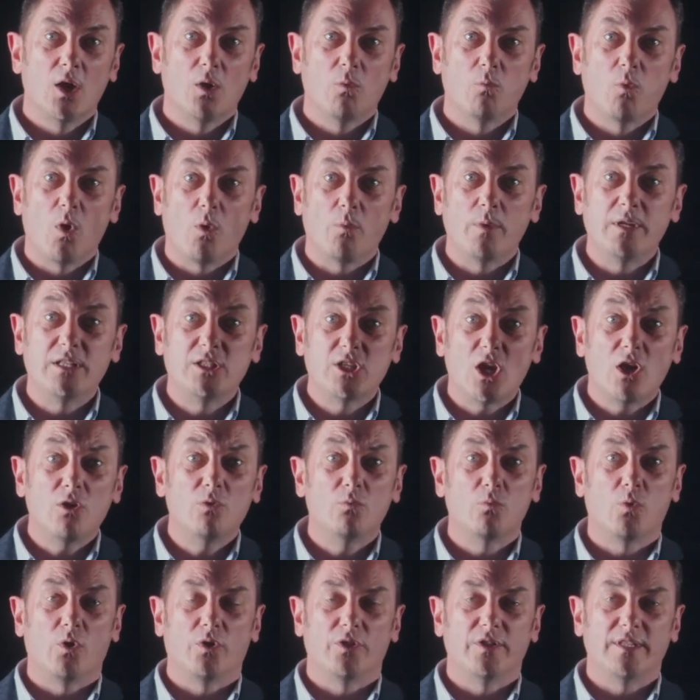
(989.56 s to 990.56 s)
what we
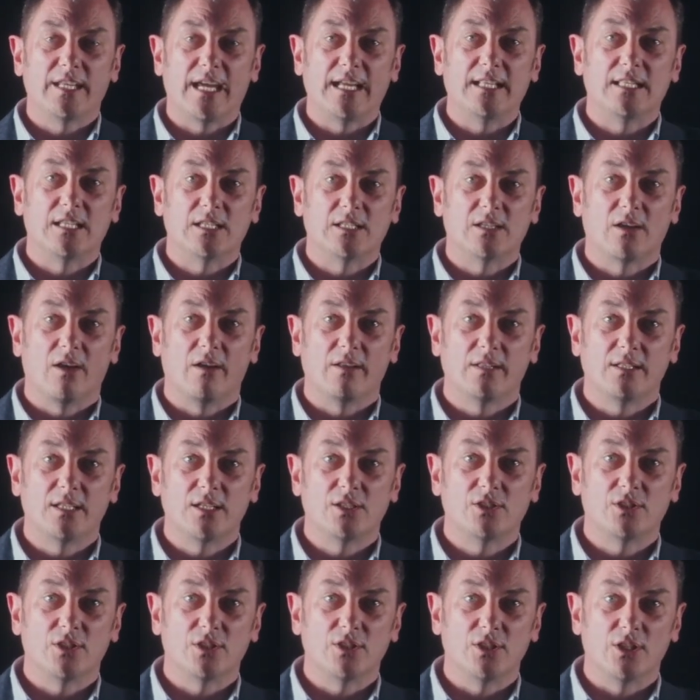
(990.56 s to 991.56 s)
don't want data
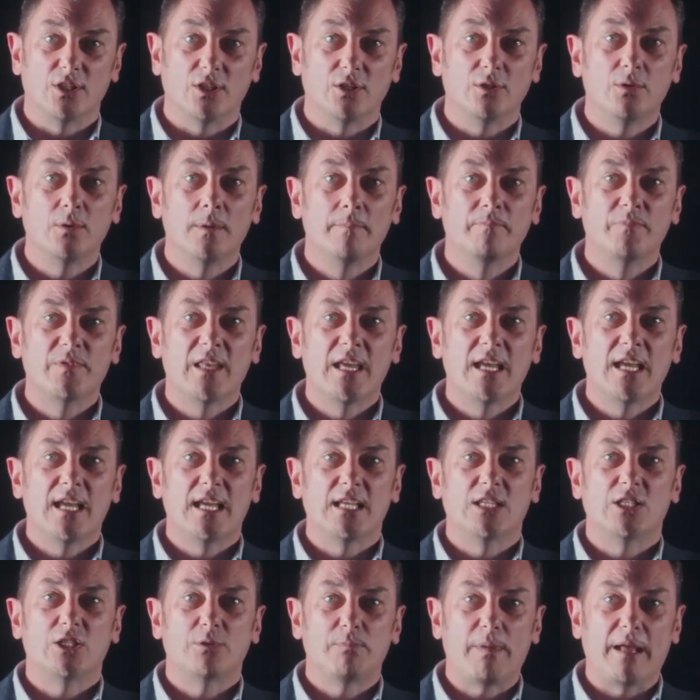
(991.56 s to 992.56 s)
scientists to do
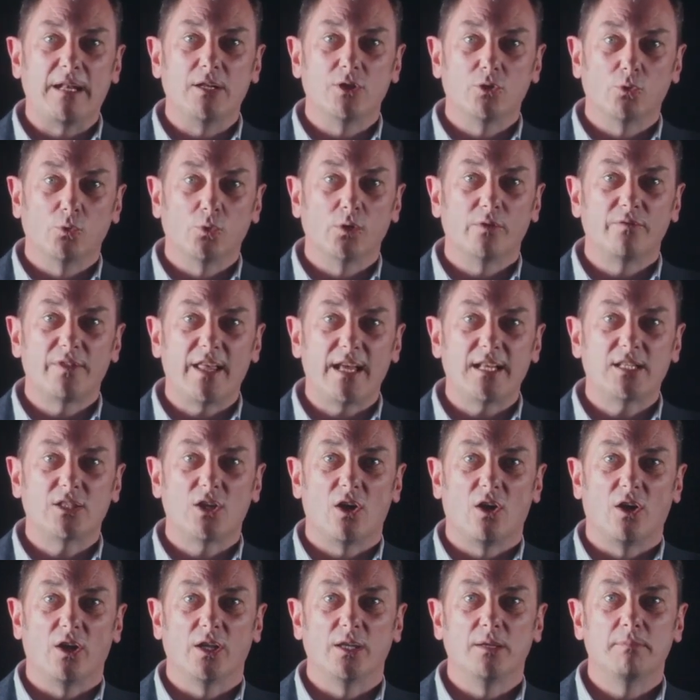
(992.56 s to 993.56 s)
is spend all of their
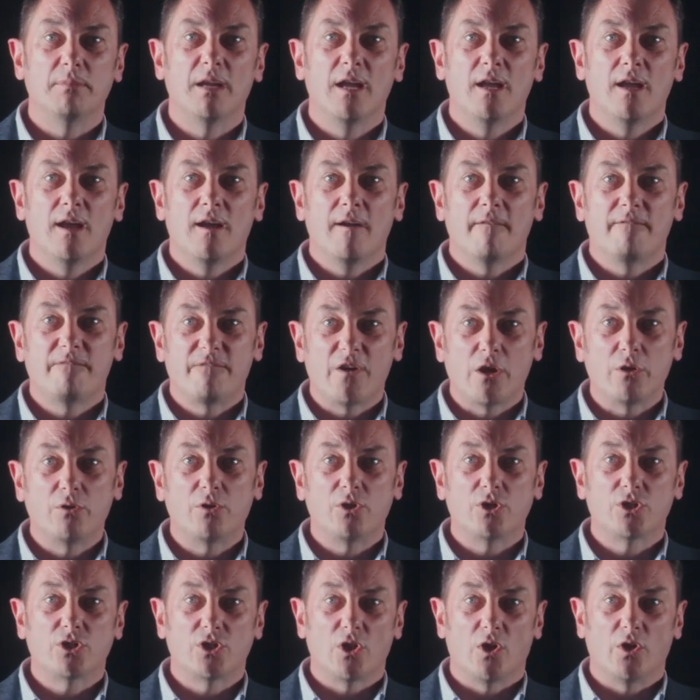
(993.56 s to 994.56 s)
time
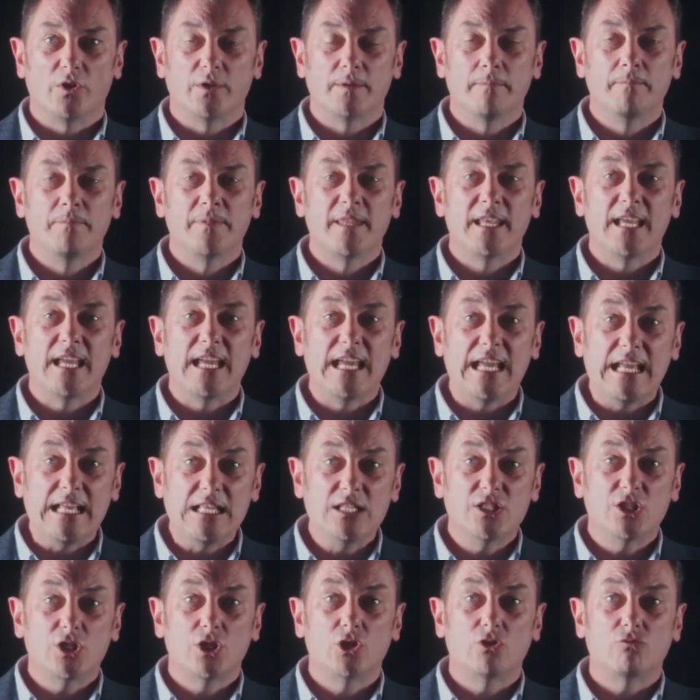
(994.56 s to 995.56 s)
focused on
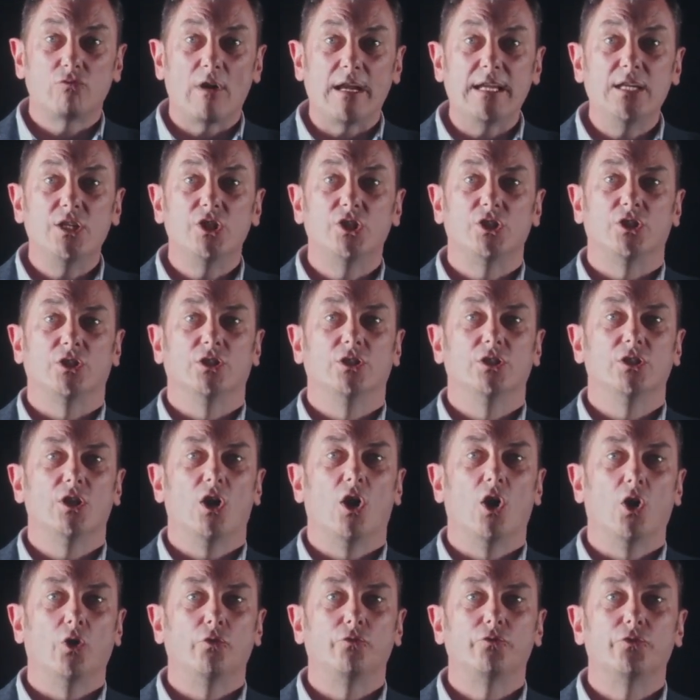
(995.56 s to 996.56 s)
integration
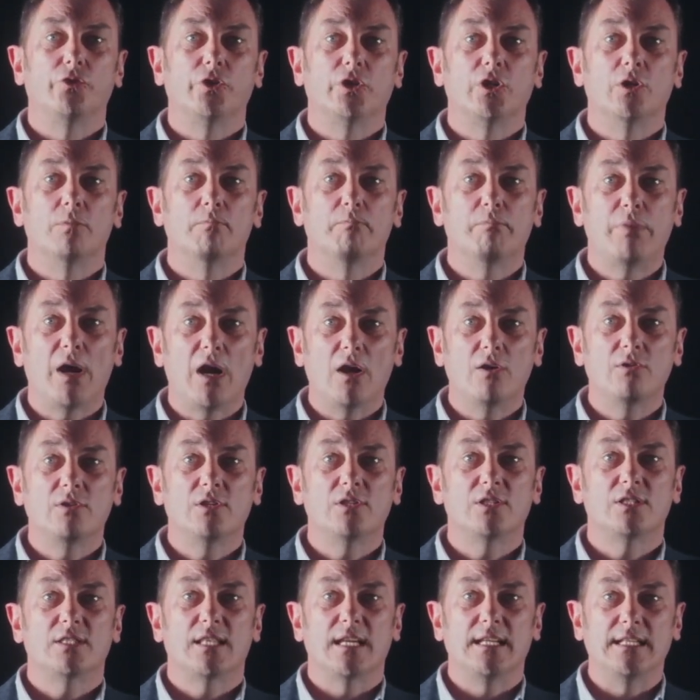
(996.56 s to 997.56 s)
of the
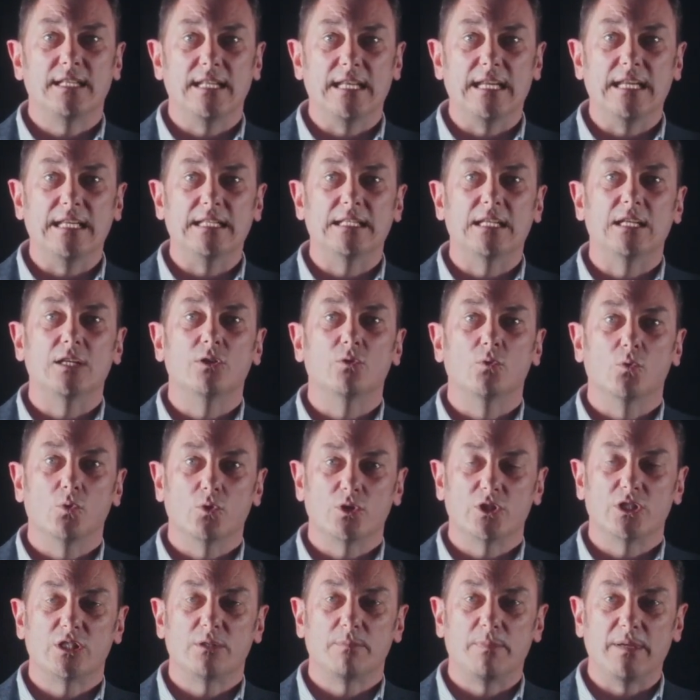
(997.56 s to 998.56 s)
components they need in
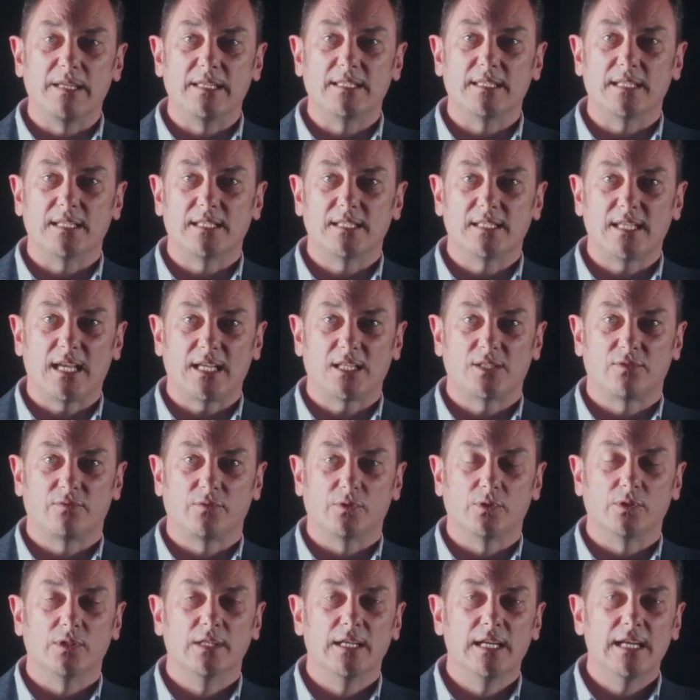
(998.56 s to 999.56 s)
order to be
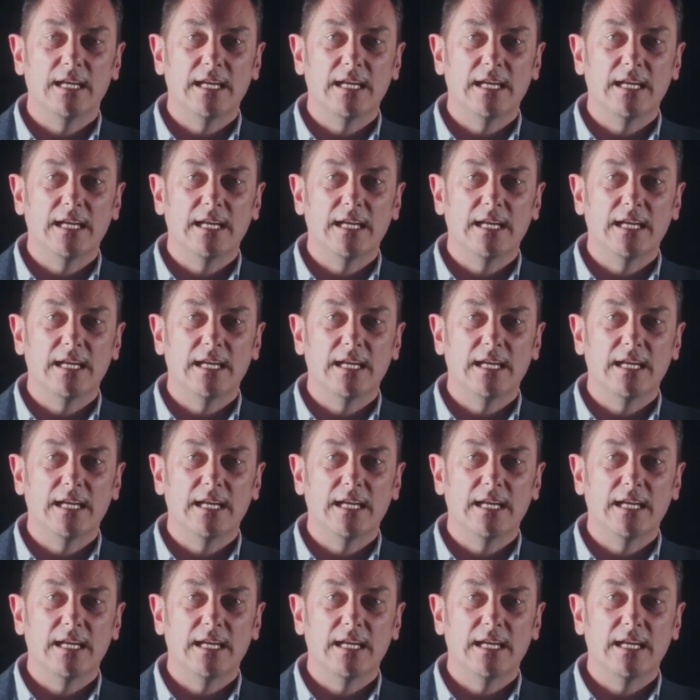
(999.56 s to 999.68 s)
successful.